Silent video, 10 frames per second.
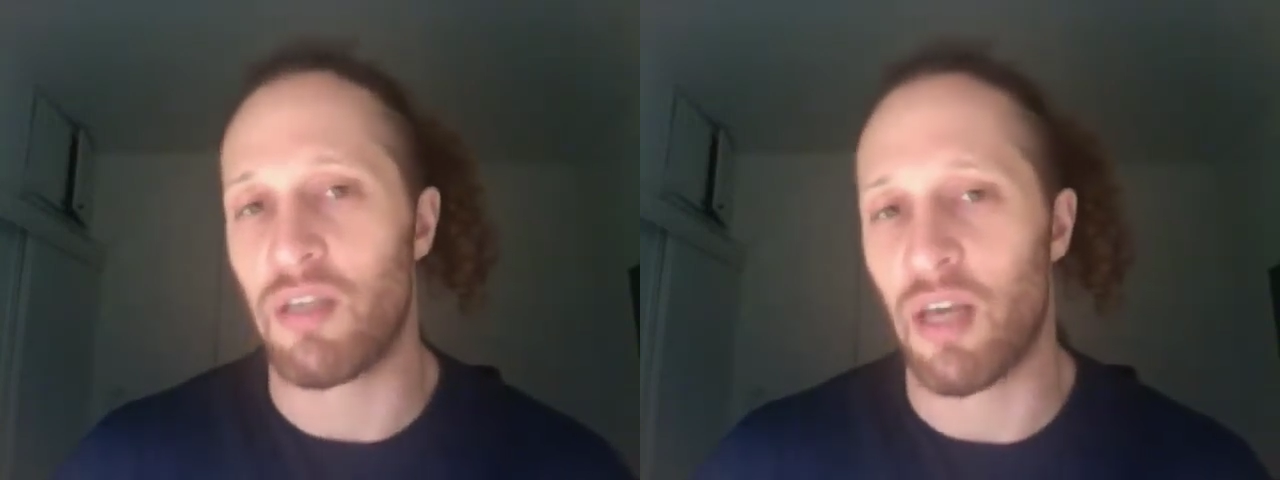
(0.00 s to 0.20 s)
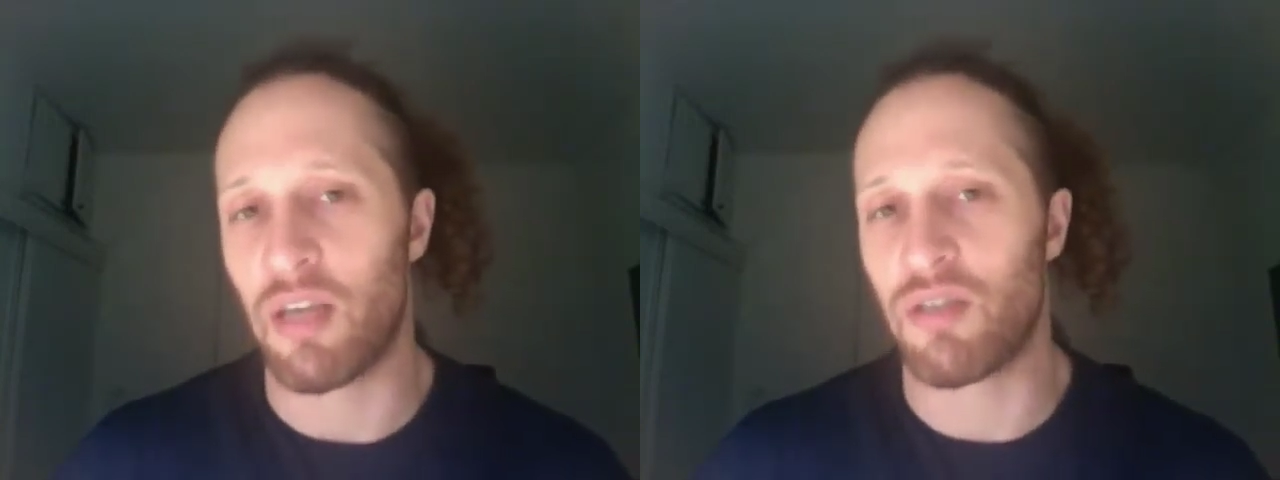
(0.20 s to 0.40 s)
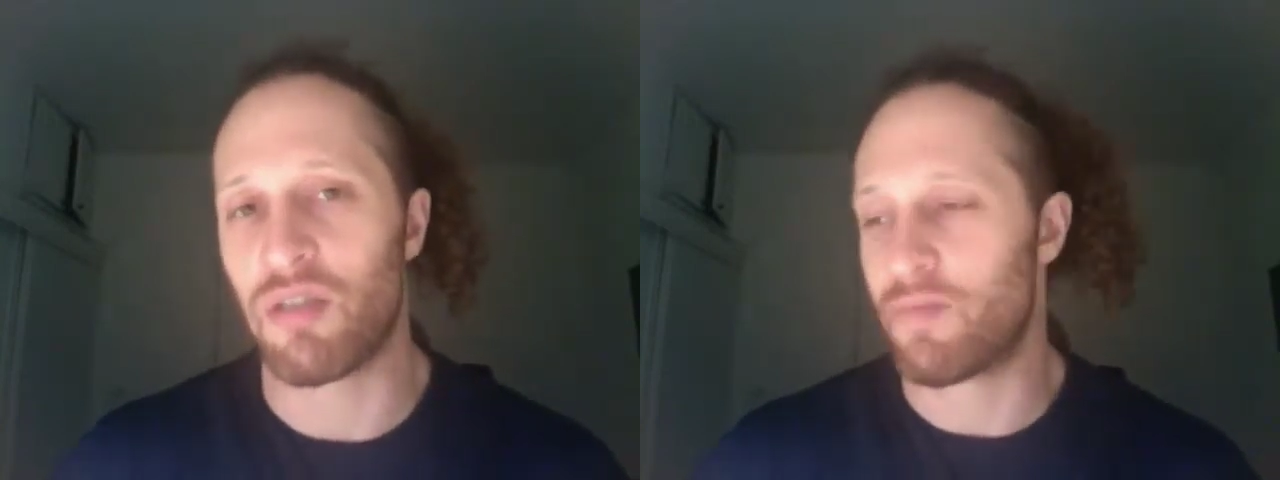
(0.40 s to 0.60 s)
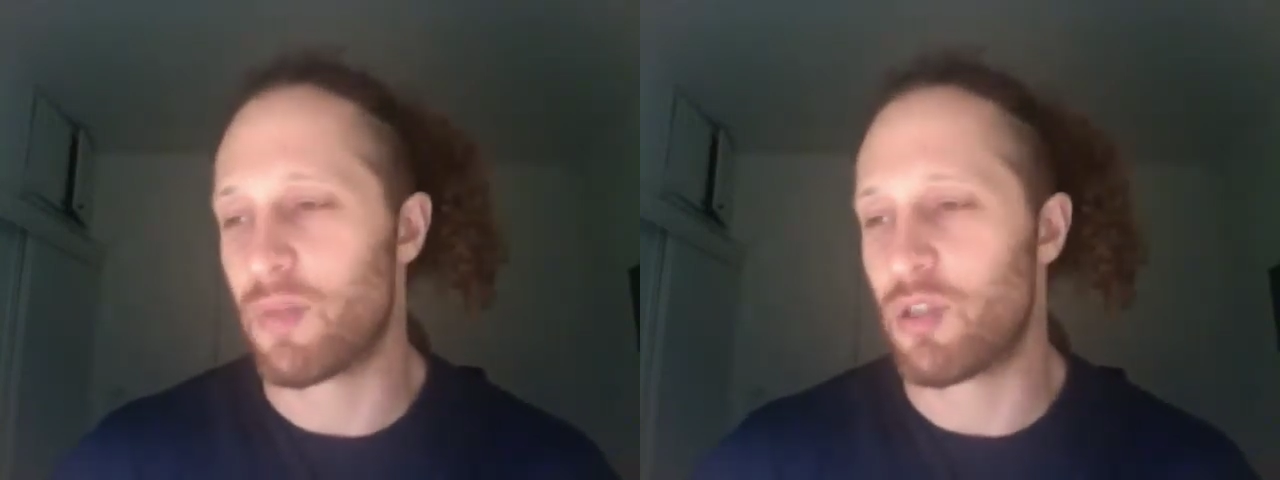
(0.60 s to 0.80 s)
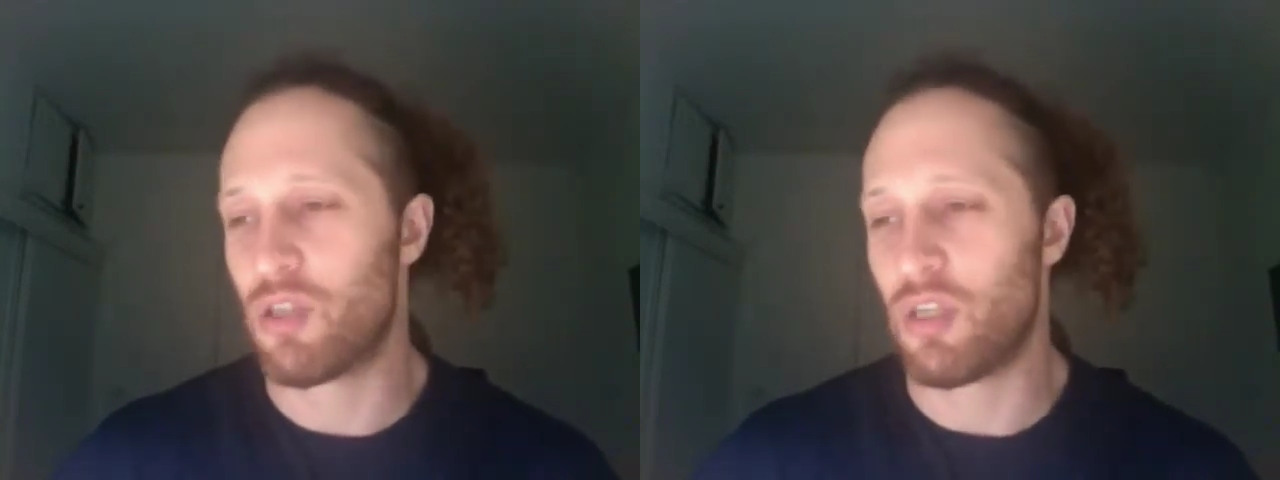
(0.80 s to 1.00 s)

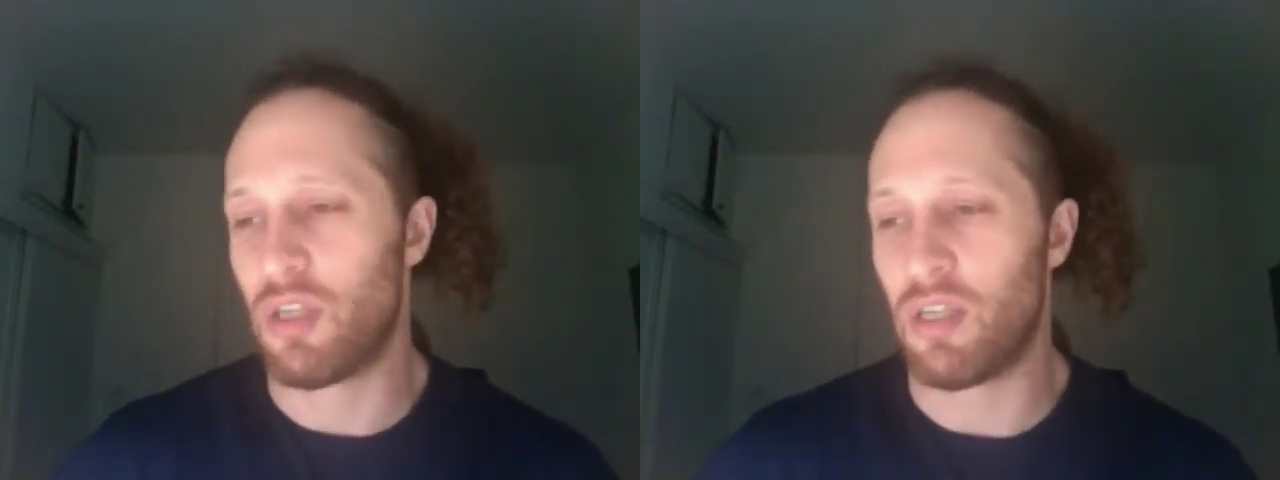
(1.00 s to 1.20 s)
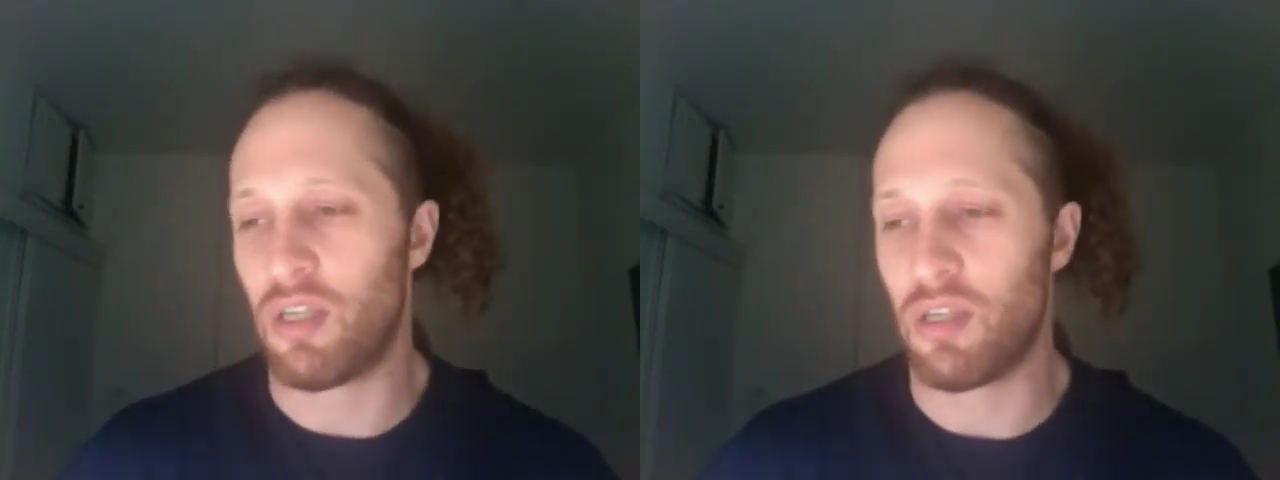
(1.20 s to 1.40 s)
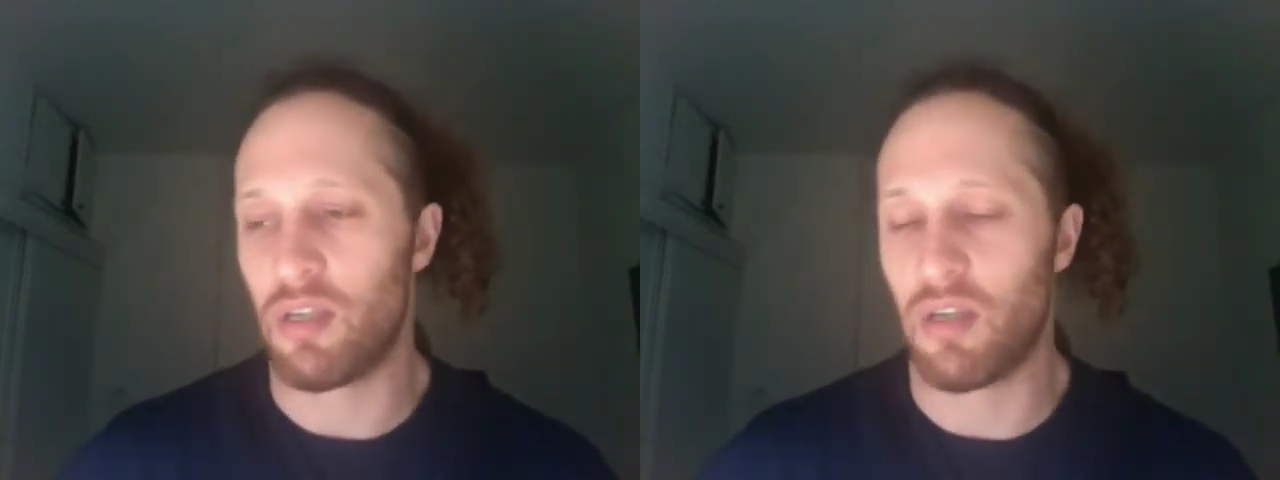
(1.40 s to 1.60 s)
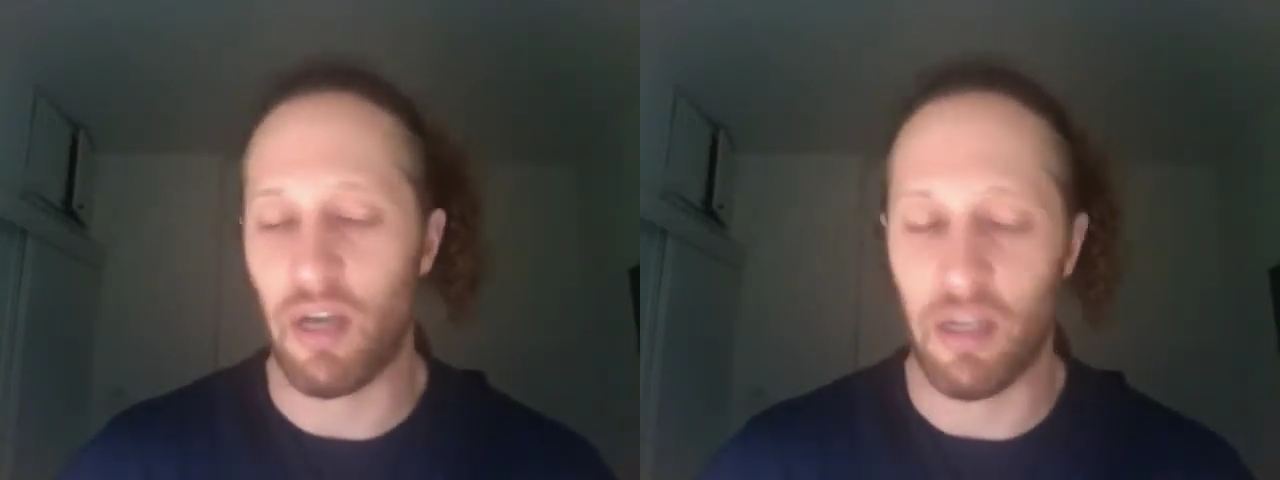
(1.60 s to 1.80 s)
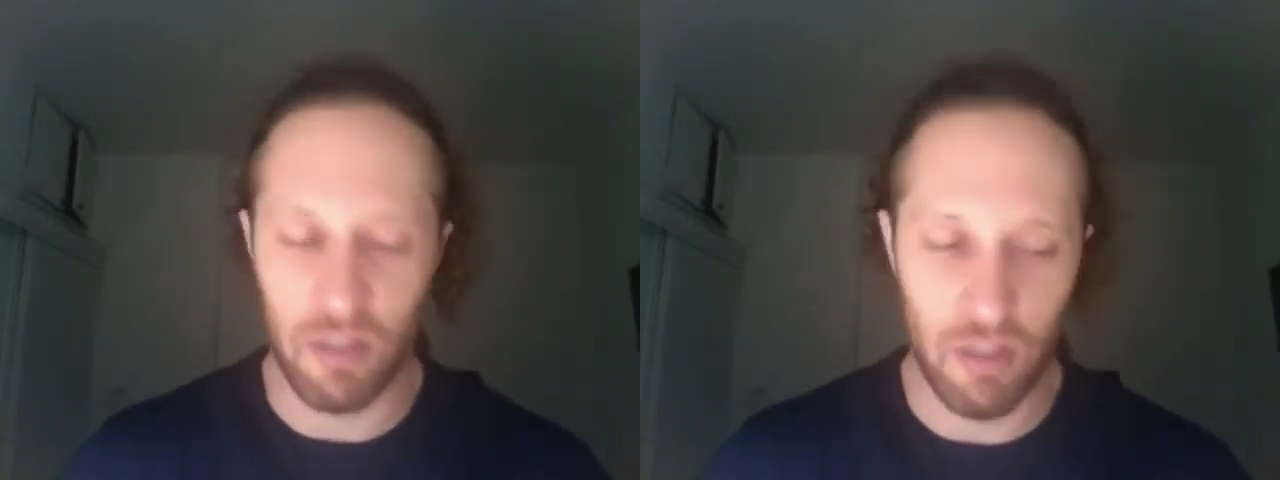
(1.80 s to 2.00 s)
Yes, she
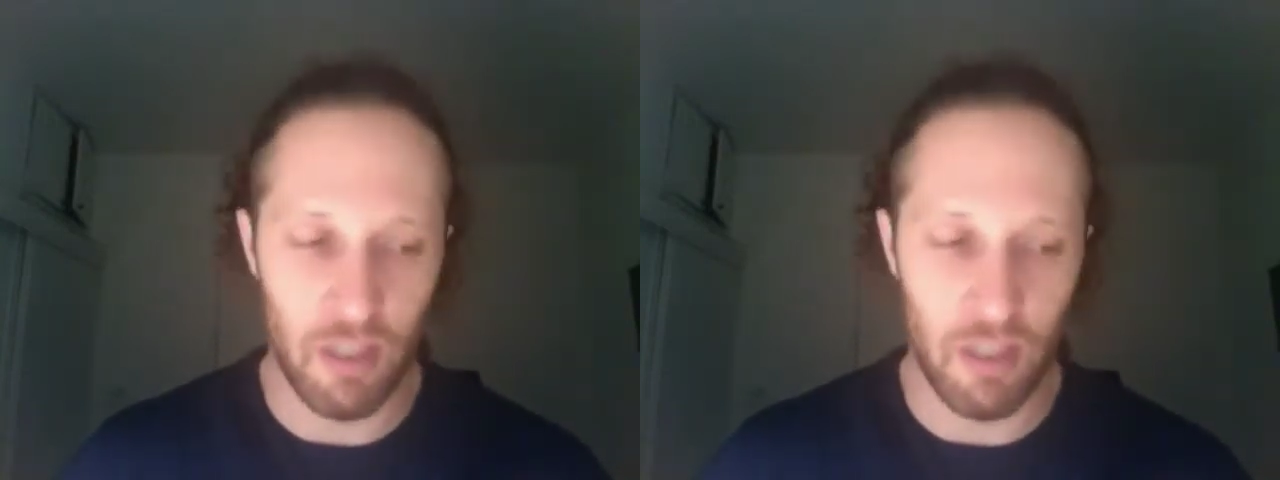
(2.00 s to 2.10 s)
has